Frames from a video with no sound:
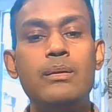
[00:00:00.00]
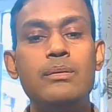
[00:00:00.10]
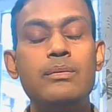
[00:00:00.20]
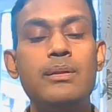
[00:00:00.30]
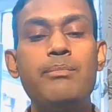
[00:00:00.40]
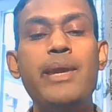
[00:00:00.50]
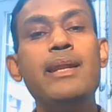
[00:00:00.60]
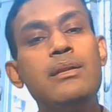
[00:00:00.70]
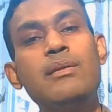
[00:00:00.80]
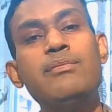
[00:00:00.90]
So the
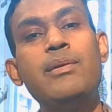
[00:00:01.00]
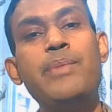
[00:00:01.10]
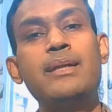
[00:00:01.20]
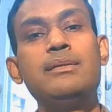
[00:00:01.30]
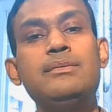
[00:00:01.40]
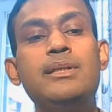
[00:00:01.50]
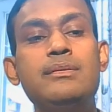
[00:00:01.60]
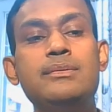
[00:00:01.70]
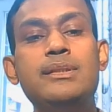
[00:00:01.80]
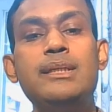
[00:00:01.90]
main reason for practice
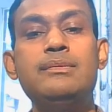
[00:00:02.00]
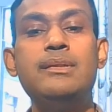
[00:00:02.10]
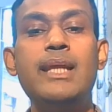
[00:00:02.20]
test is